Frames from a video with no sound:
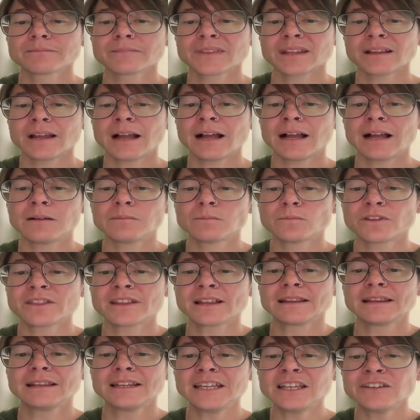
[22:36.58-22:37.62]
with a
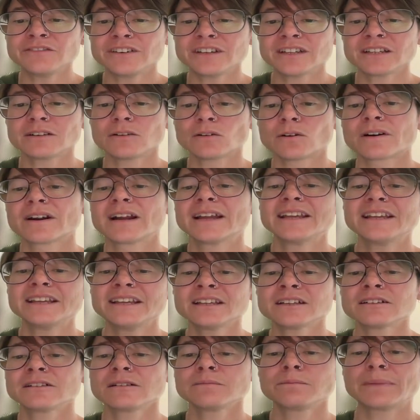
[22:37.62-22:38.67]
leave it or a
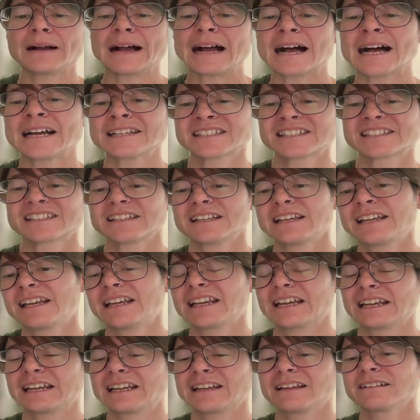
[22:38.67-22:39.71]
heel past
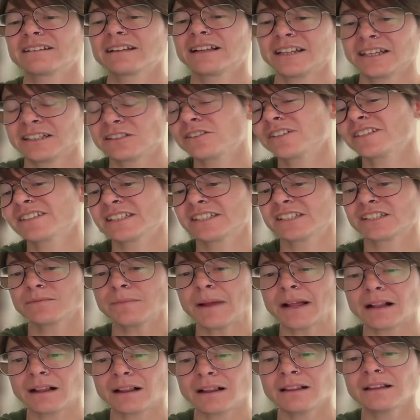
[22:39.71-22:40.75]
an interesting
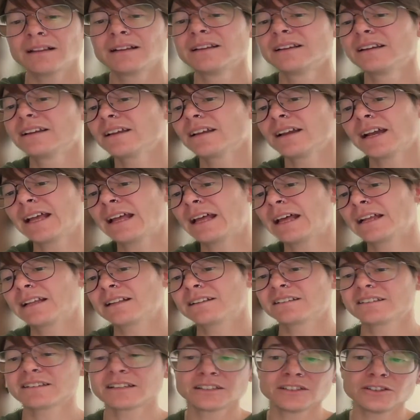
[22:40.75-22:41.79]
smell
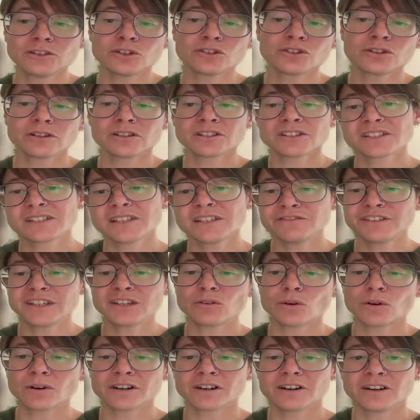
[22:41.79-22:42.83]
at the usual sniffy
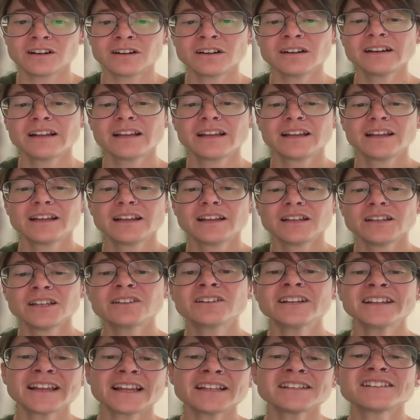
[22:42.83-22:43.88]
corner, you
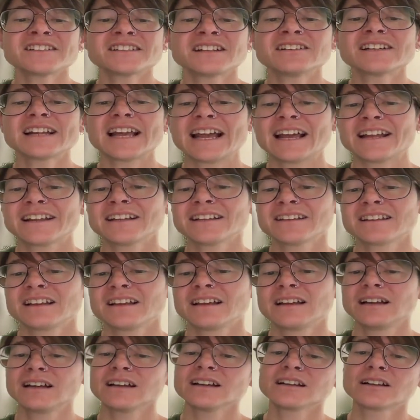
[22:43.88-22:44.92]
can then start adding
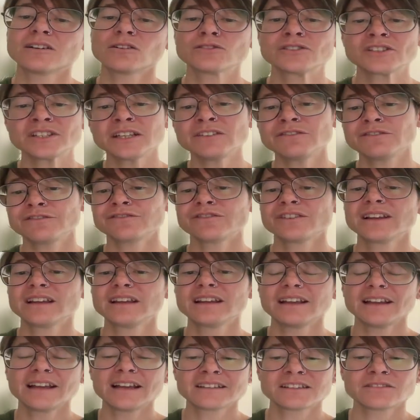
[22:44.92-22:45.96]
the go sniff
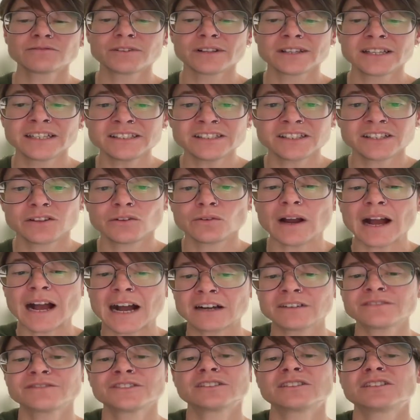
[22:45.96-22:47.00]
as a release cue
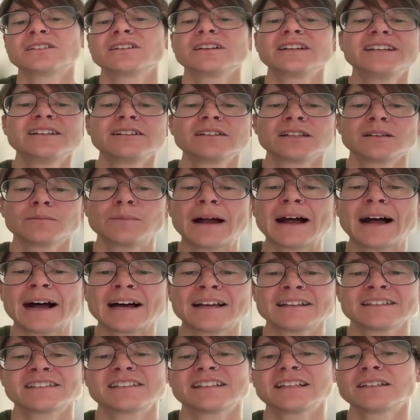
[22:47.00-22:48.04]
after heeling
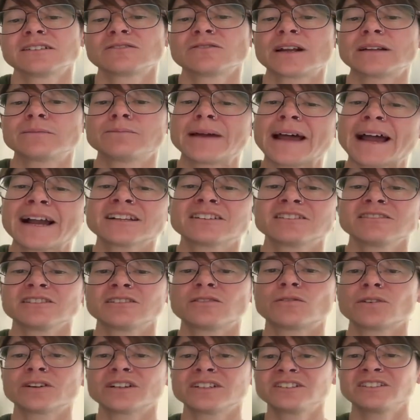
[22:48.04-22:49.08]
past and run back to the
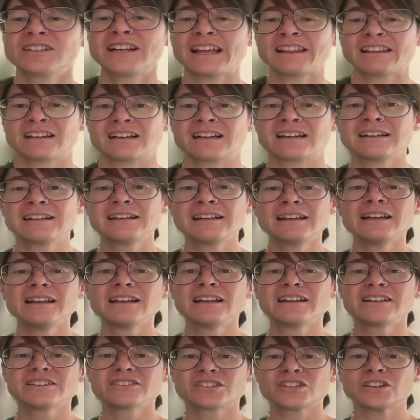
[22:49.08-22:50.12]
corner together.
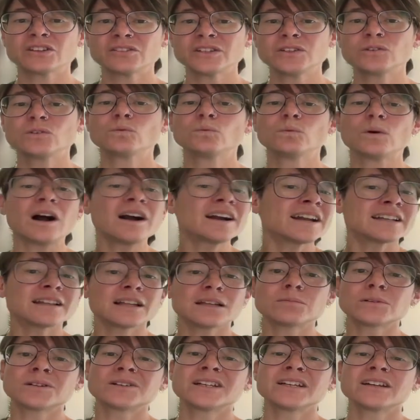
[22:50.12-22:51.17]
So you walk at
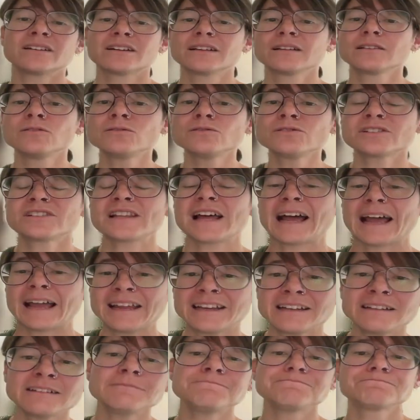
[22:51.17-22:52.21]
liberty on a loose
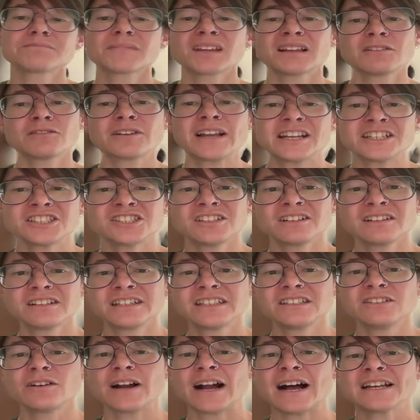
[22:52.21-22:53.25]
line, and occasionally
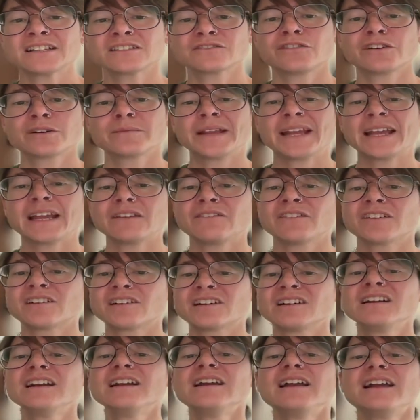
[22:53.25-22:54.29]
you ask for
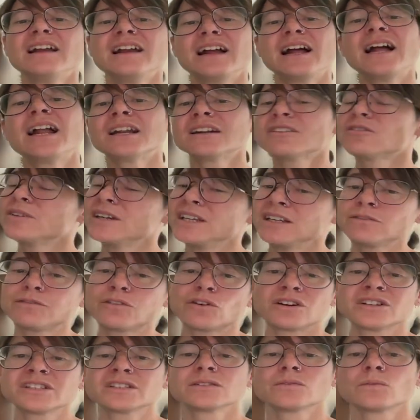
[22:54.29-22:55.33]
behavior and
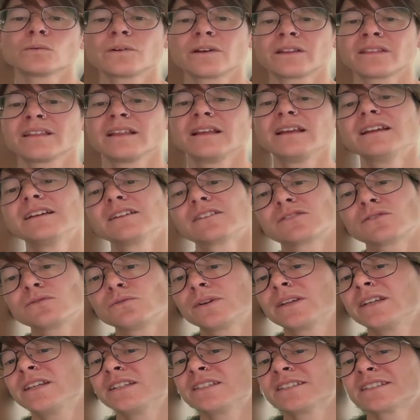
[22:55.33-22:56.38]
reinforce with
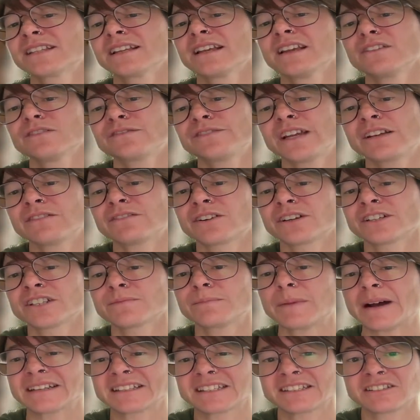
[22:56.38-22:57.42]
Suki's favorite
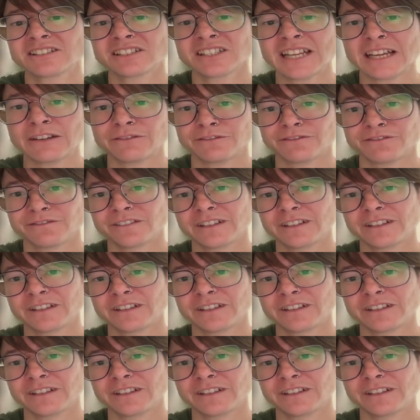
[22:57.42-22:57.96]
spots to sniff.